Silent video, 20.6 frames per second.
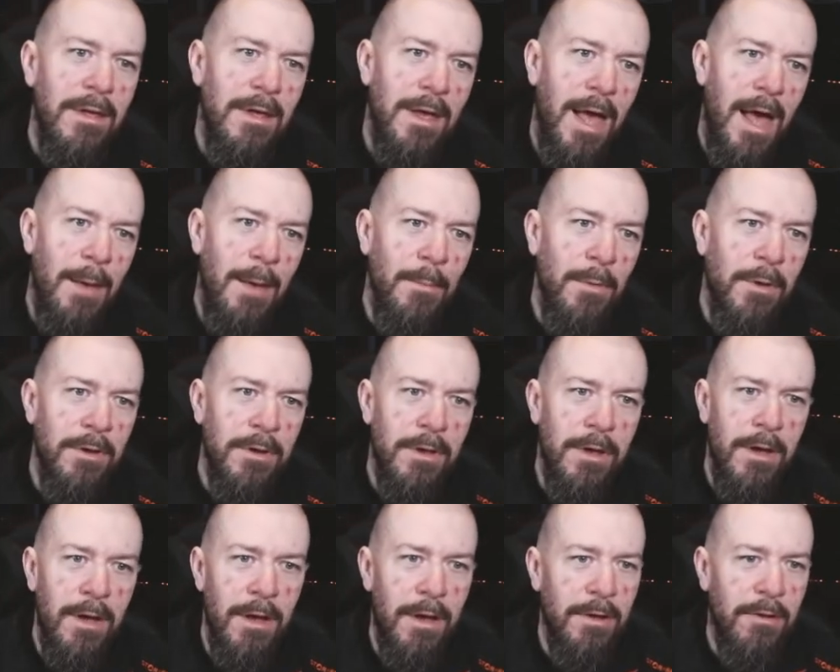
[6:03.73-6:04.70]
I'm
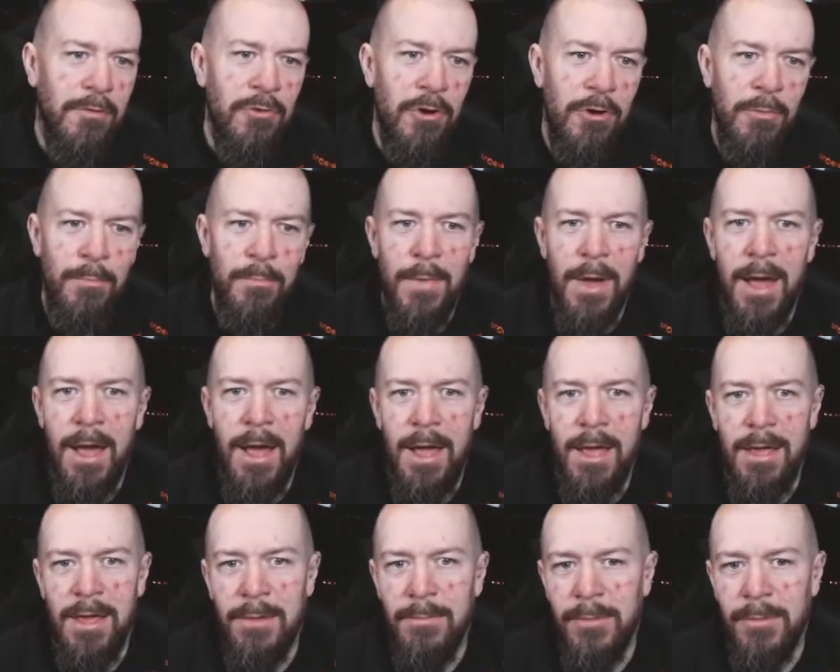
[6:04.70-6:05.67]
gonna crop my
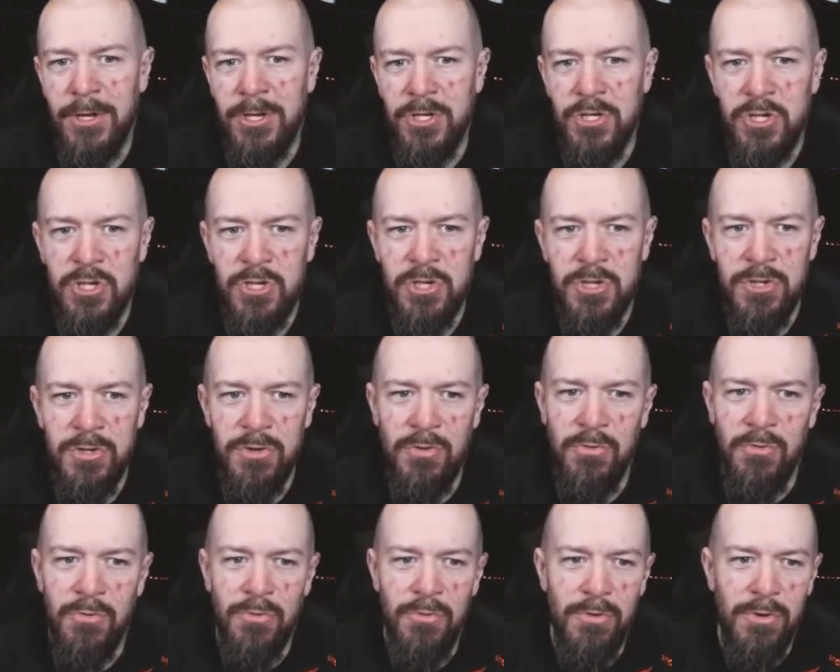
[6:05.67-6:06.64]
image
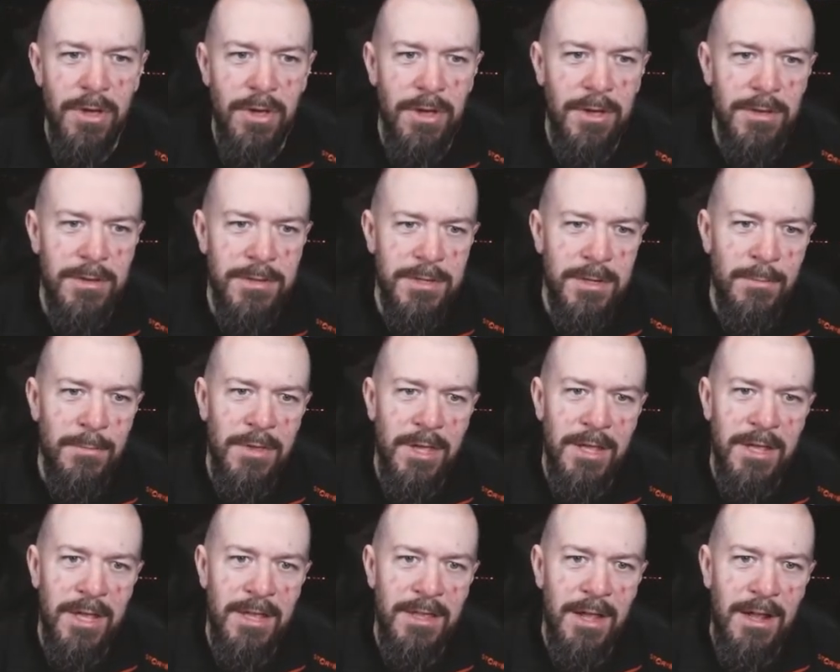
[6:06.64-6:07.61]
to
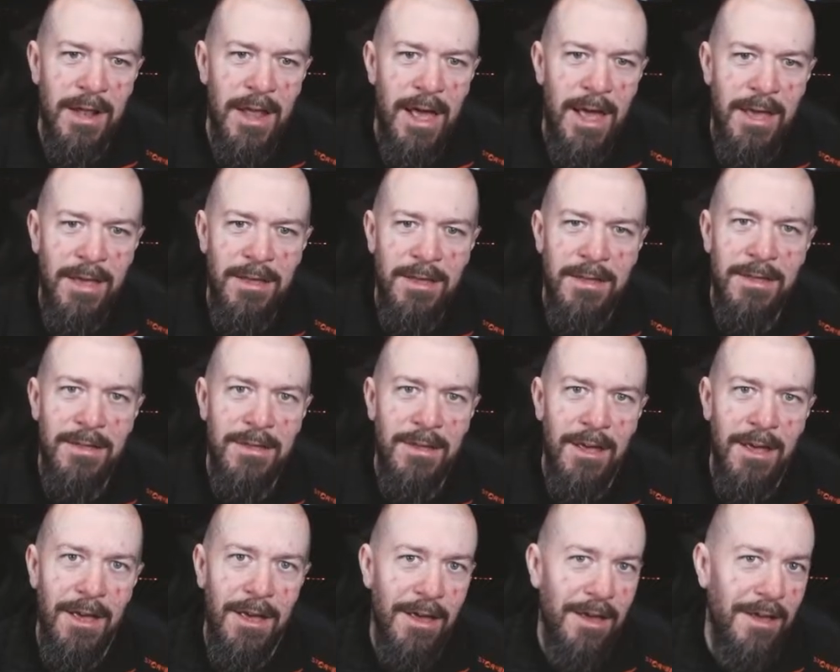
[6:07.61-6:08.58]
something that I like,
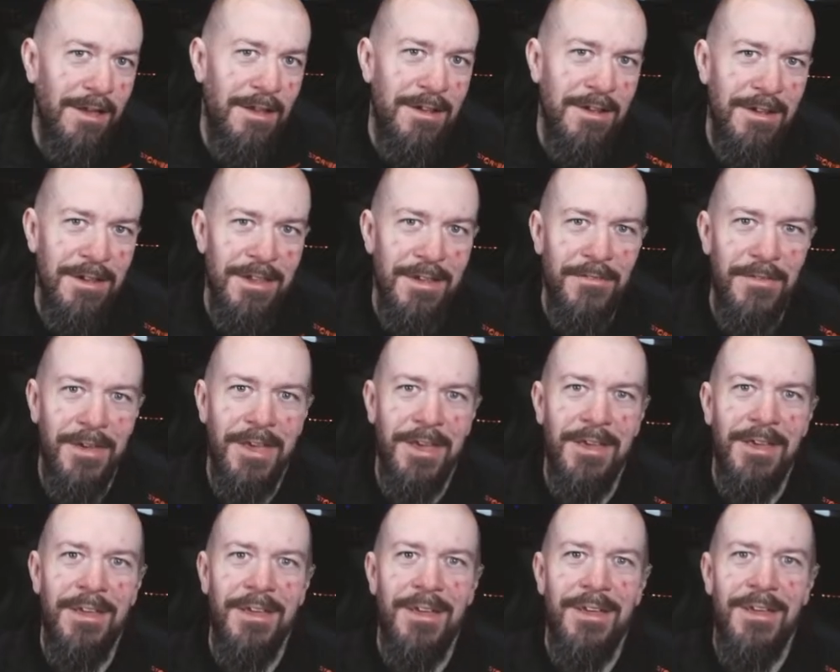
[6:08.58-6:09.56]

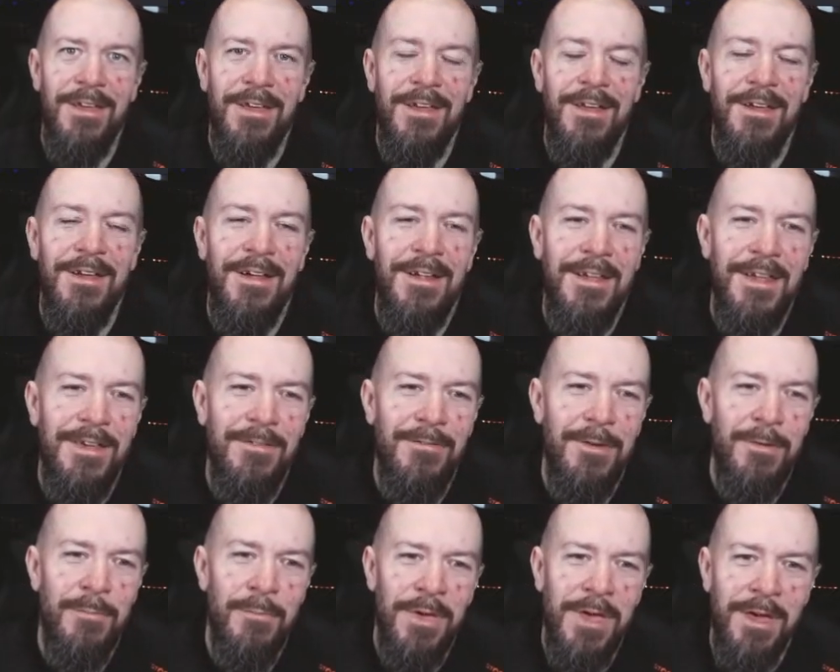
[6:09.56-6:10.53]
leaving
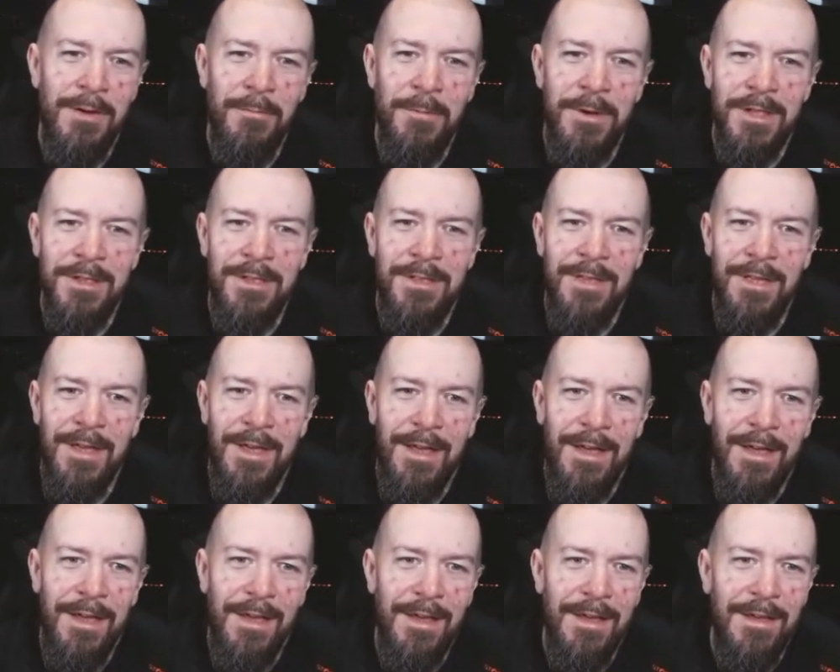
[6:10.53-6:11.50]
me with
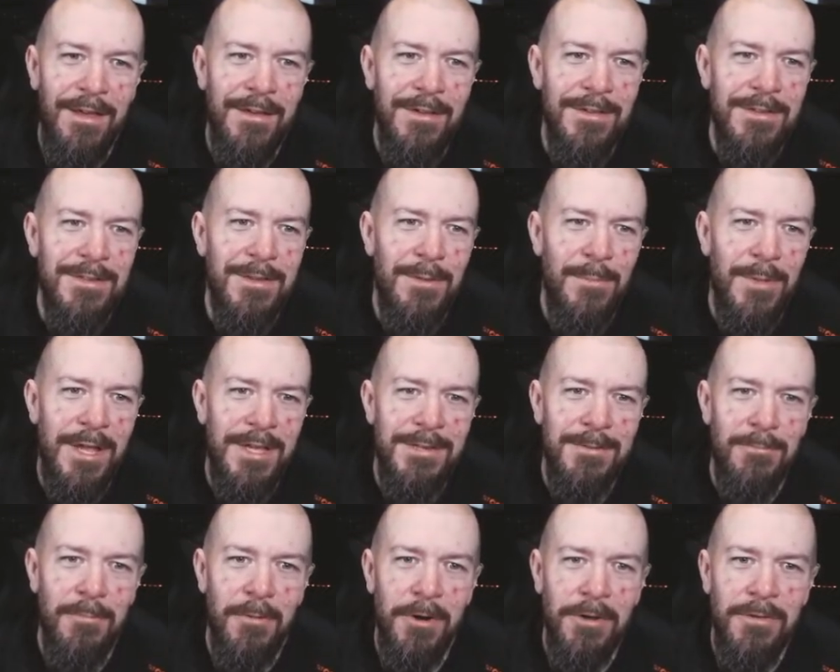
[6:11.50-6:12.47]
some
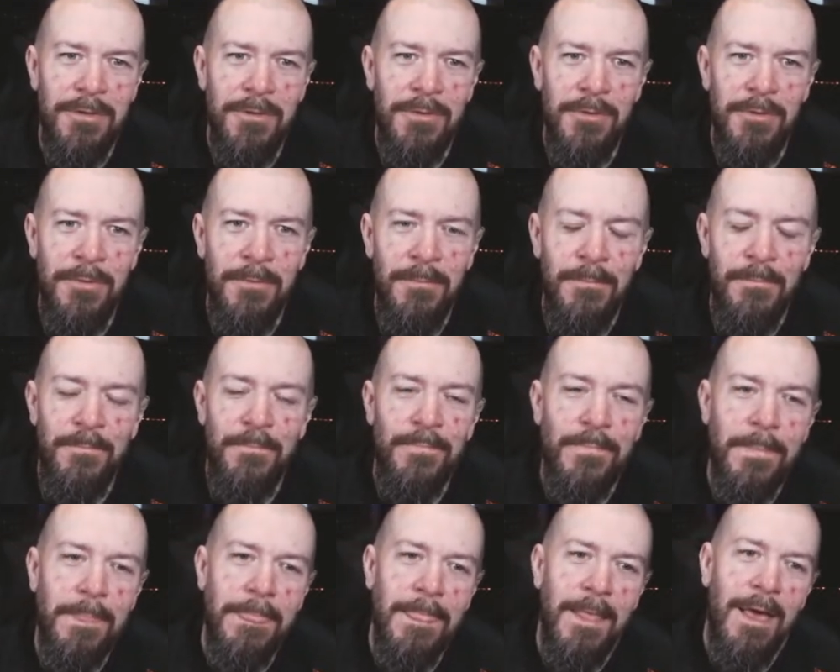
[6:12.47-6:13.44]
less work to do,
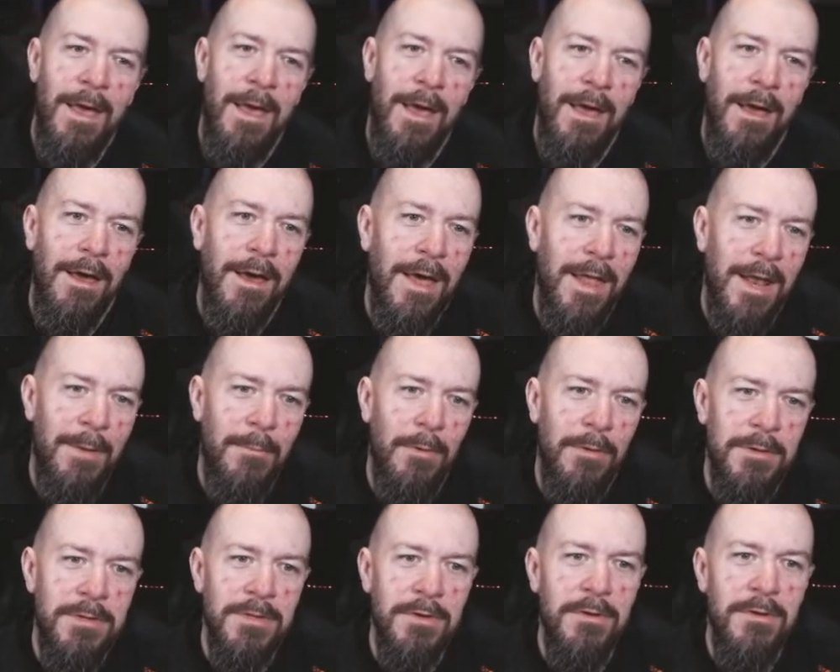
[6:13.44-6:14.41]
and I'm
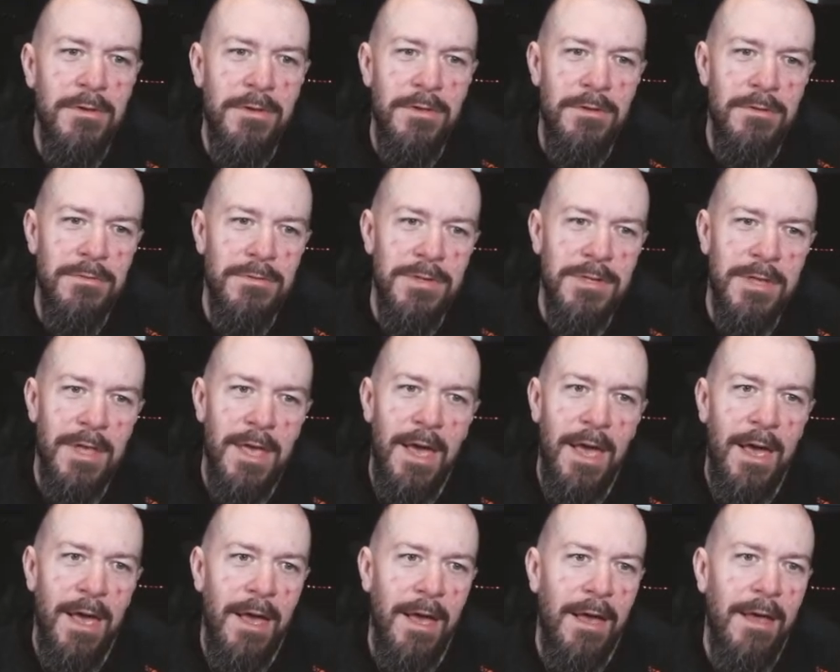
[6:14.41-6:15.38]
also gonna use
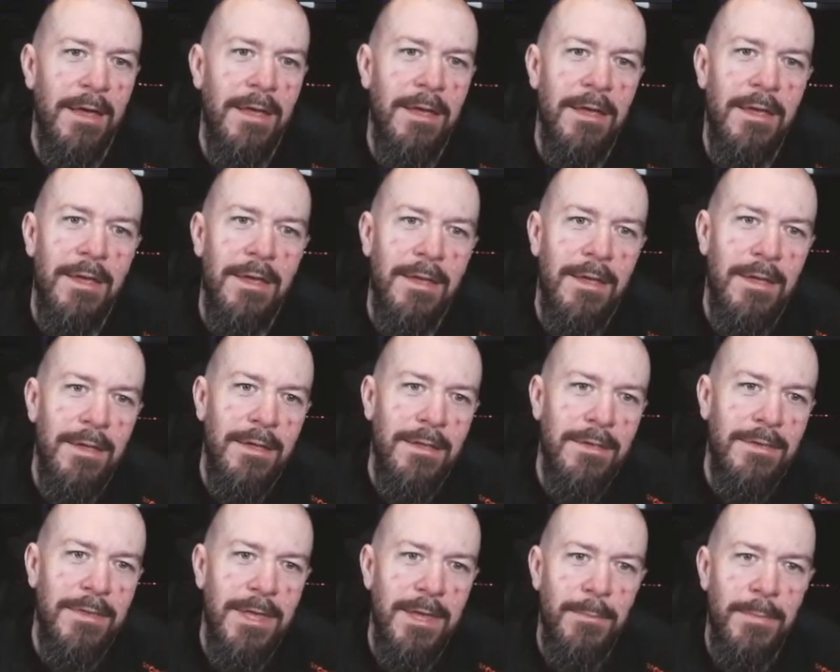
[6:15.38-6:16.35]
the
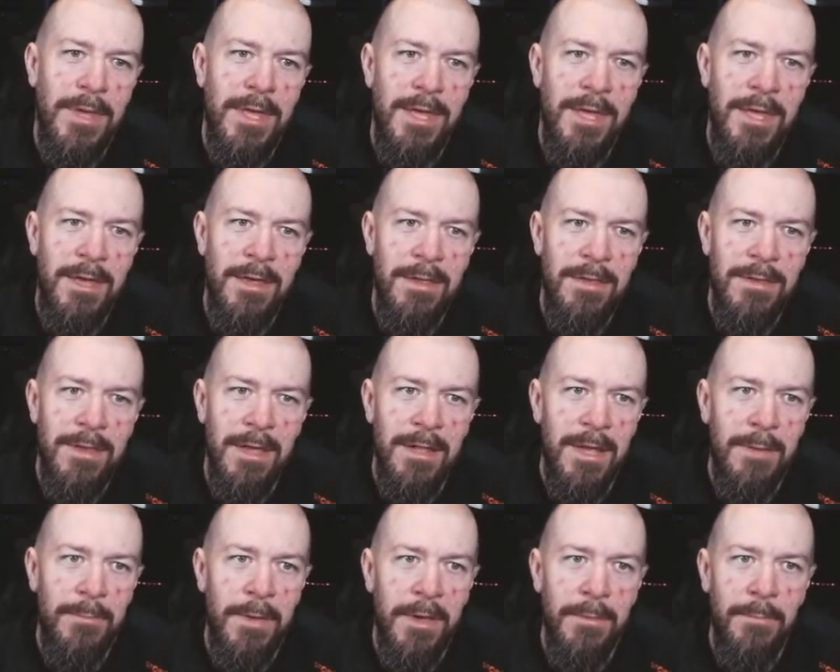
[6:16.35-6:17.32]
DBE,
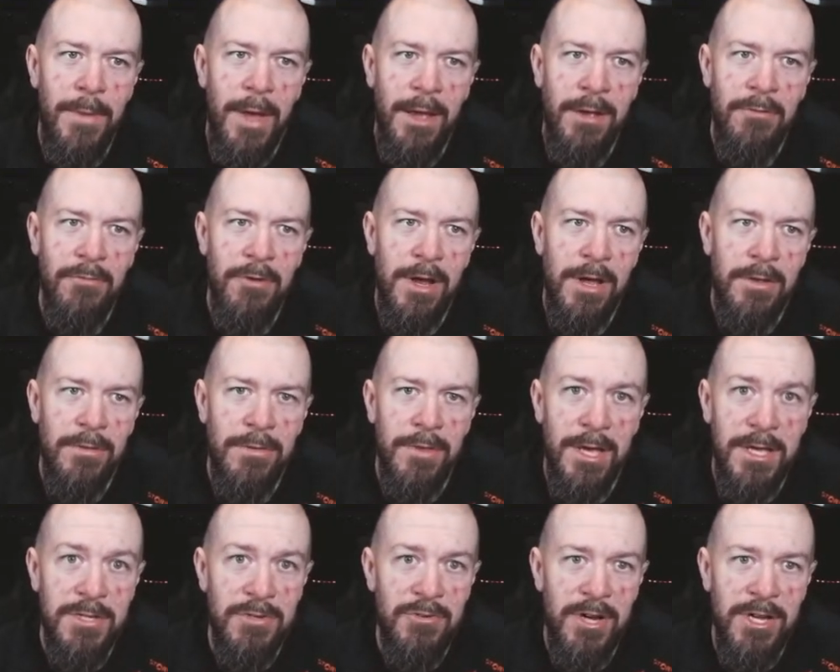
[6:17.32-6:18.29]
Dynamic Background
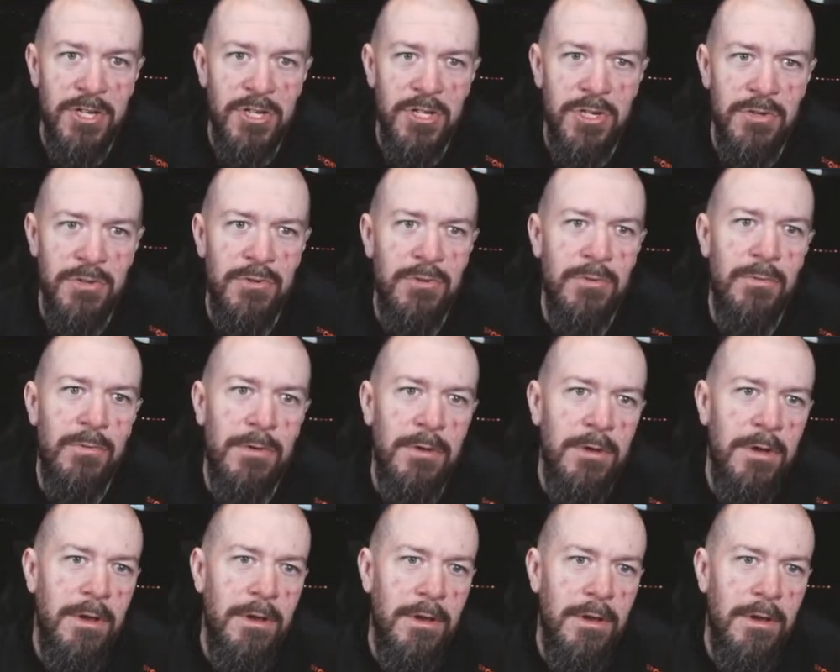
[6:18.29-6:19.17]
Extraction tool,